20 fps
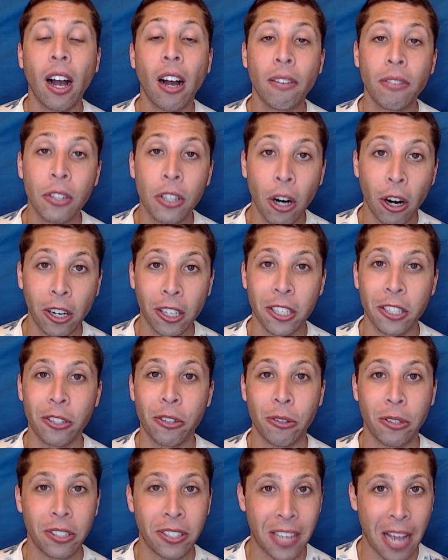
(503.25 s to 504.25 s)
of
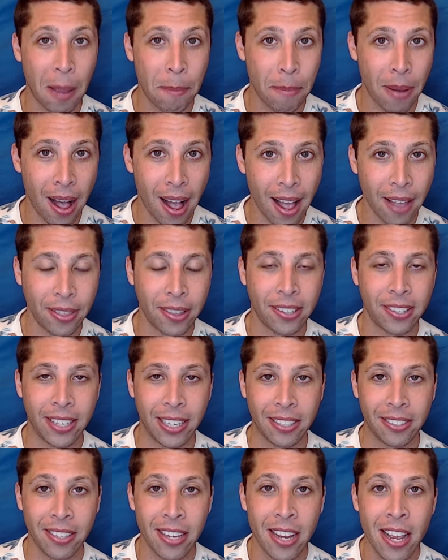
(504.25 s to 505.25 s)
Garganola's
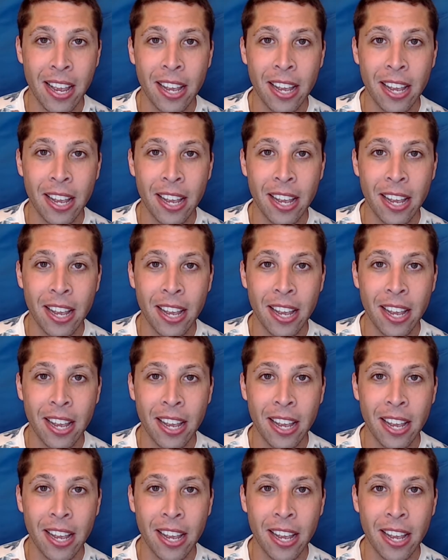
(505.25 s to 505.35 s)
hypothesis.